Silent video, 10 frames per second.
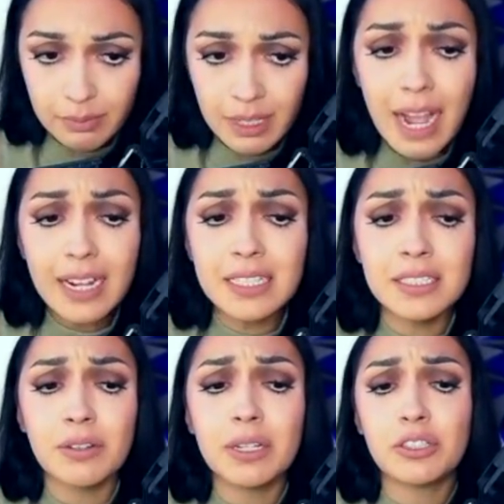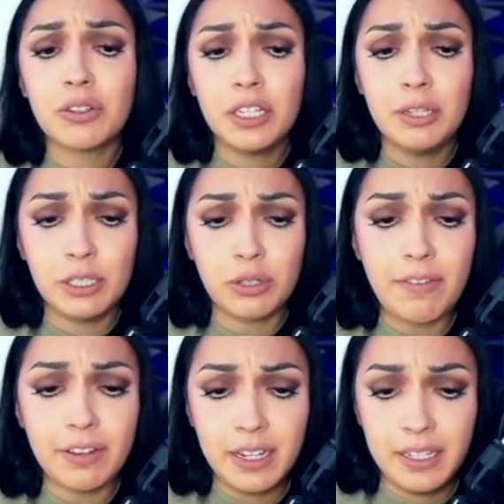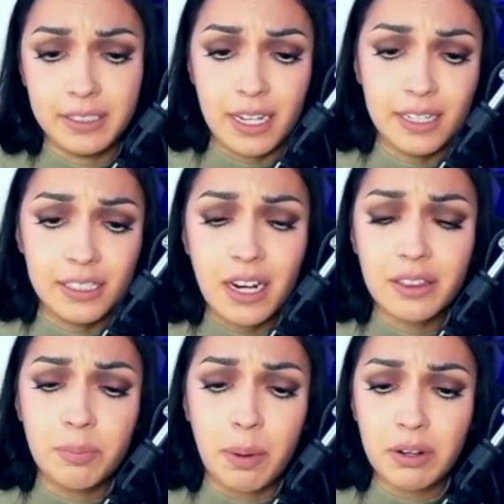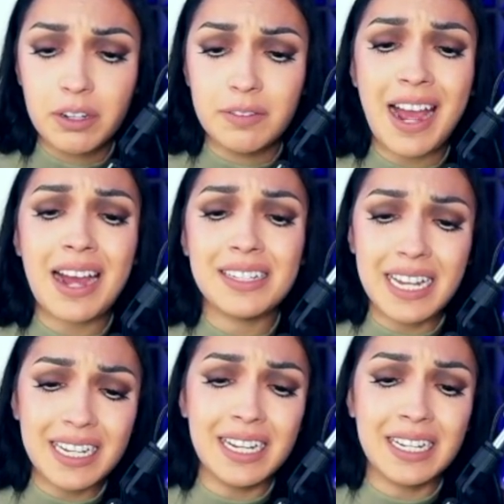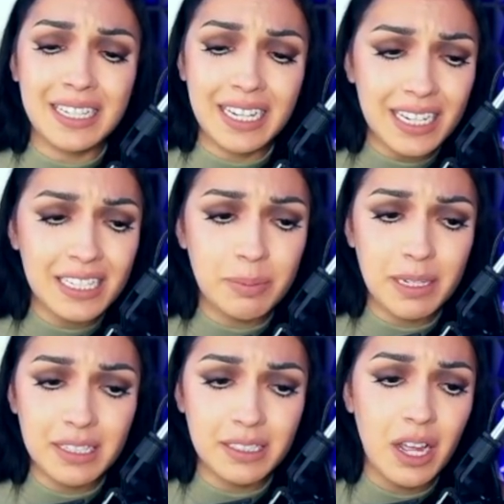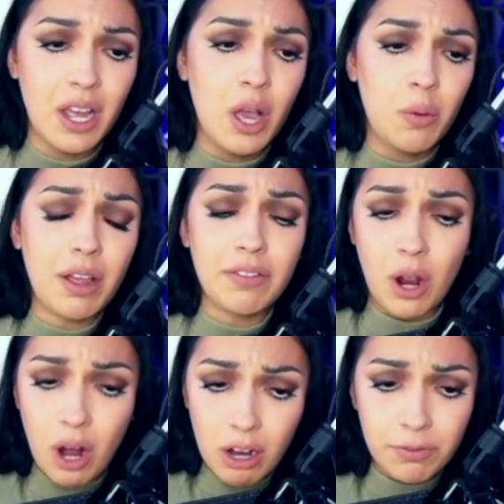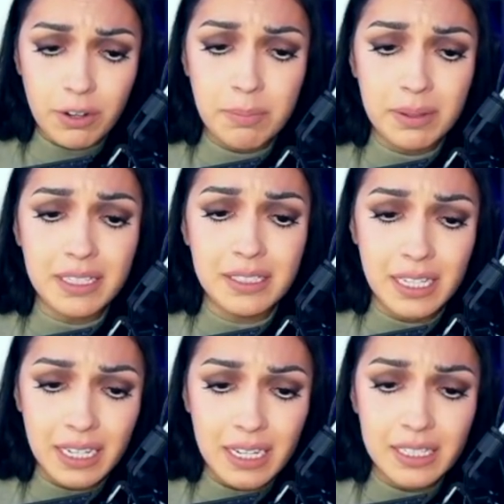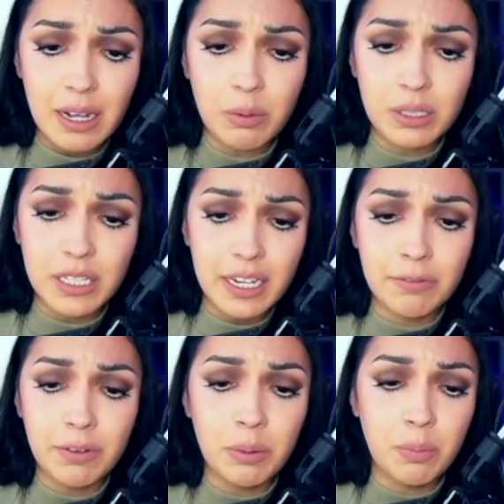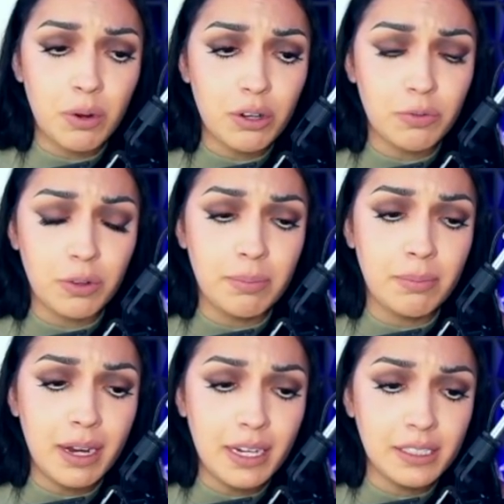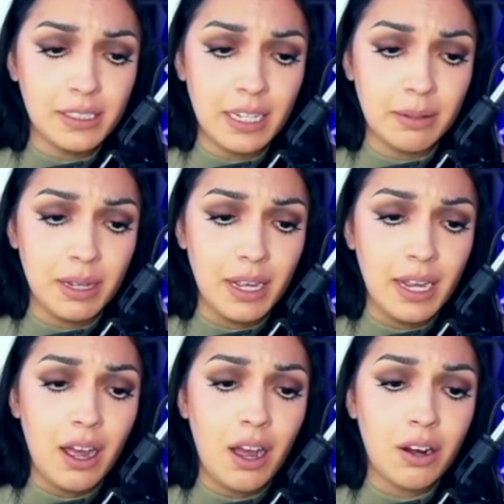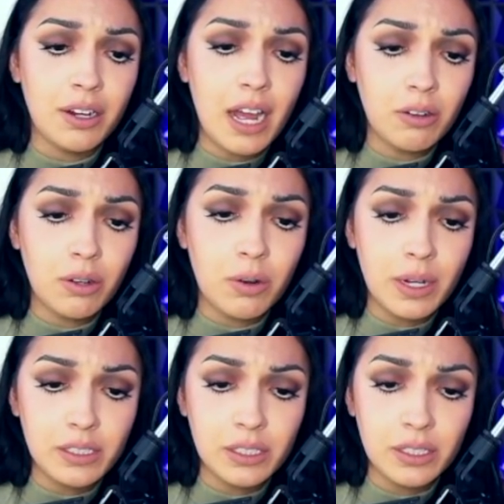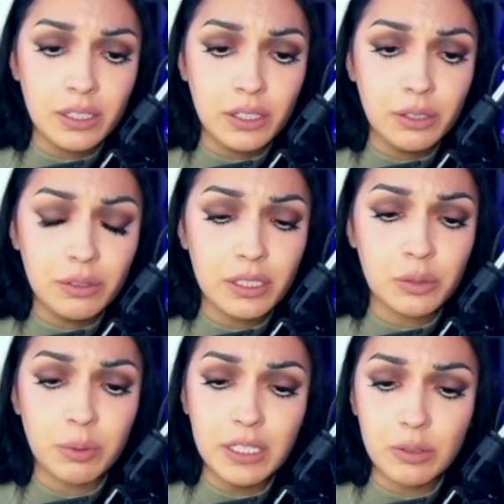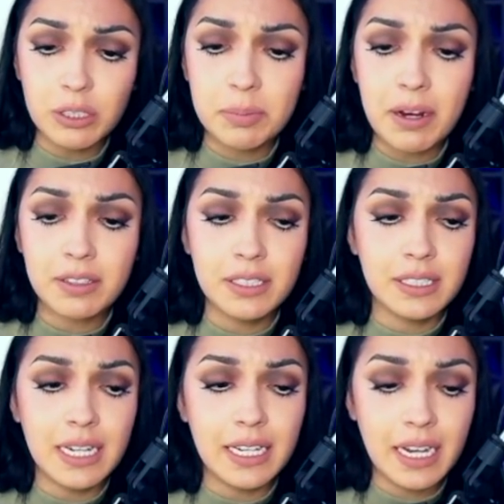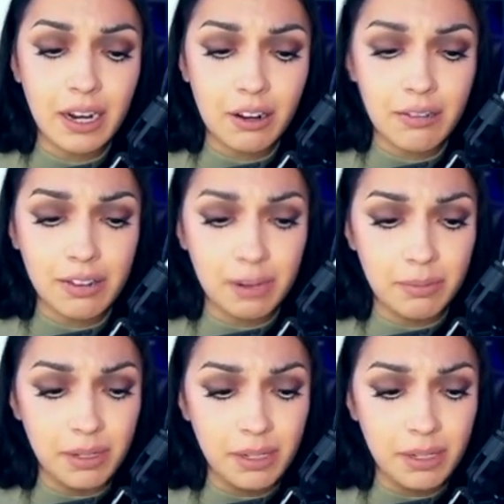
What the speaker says: I consider it human trafficking, he said. It's not the burden of taking in kids because we have the heart for it, but these kids that were taken from the border for a money scheme are now going to use us resource parents to take care of them.